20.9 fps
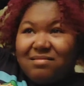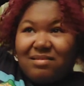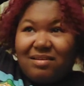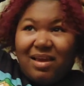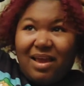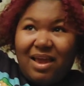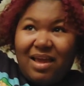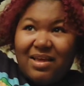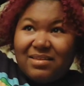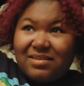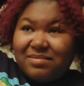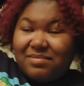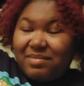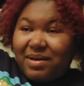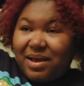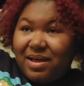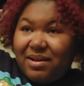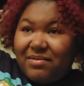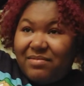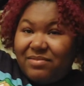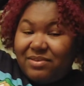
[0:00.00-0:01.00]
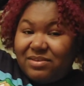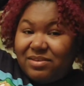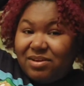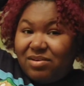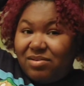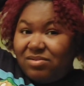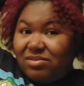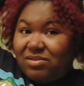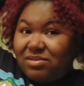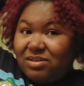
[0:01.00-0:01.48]
it has a mind of its
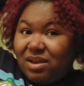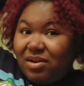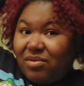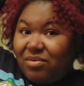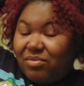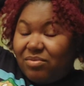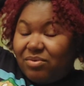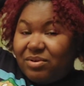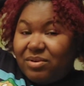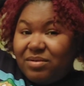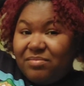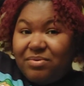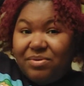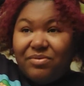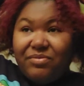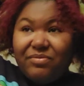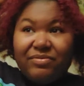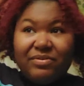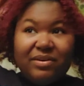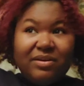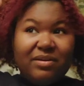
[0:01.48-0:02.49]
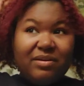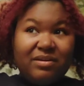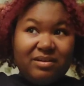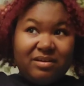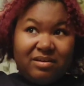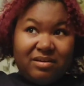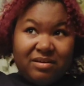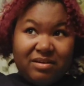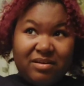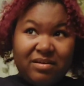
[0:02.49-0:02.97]
own. It's like really poofy.
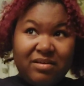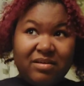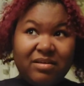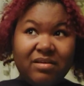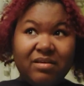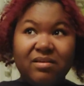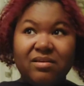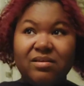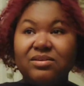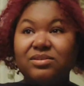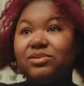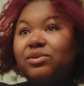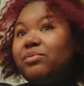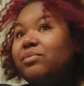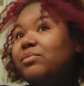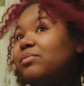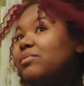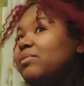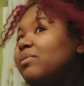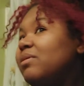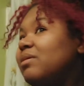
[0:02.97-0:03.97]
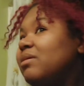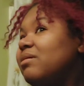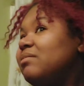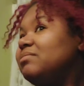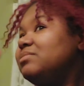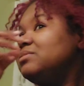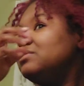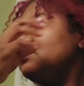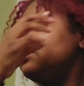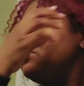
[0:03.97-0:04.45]
So
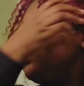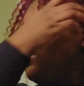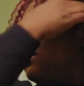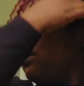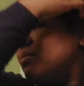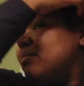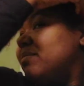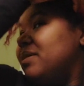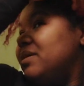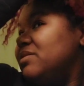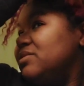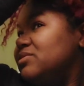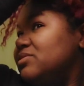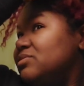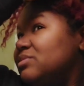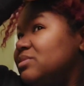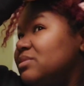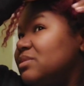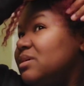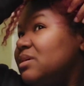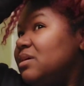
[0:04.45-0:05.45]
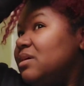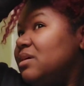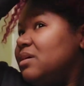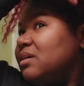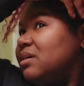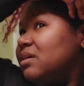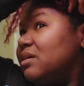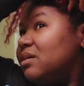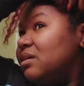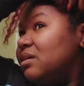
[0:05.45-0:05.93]
I'm just trying to make sure that